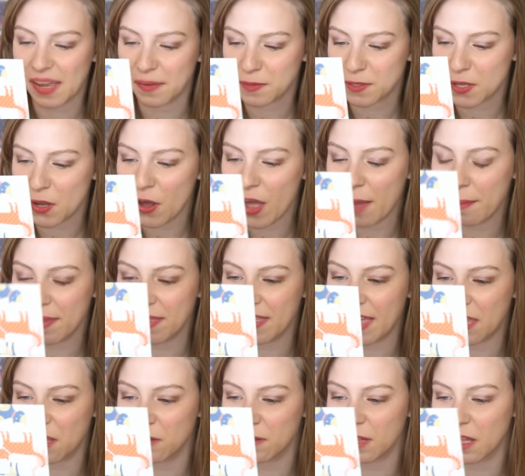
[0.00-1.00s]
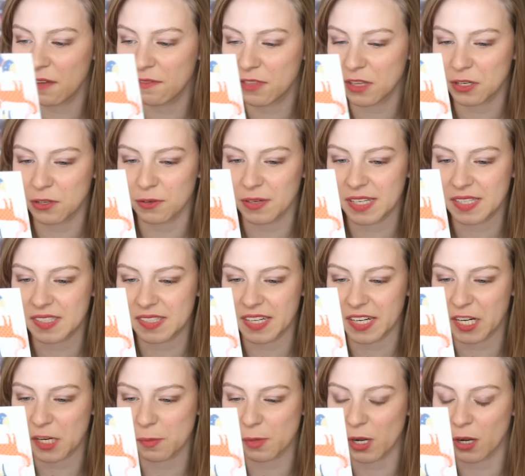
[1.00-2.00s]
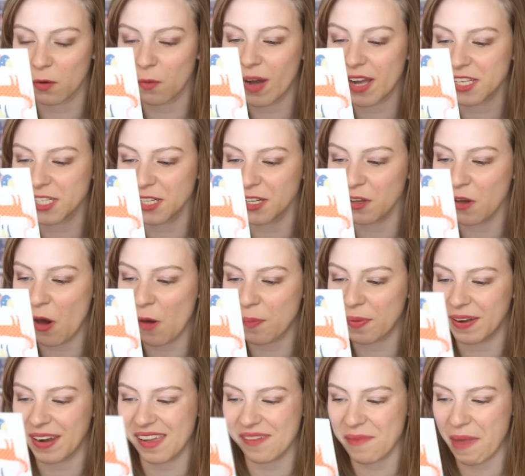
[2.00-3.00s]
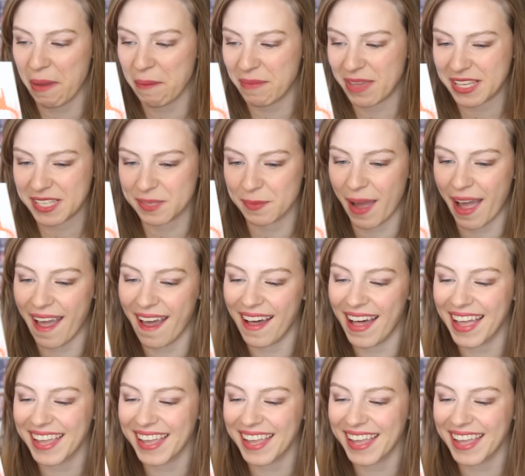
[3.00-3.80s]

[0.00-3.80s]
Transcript: I'm so happy that you love the Darice sticker book. Watching you open it made me smile.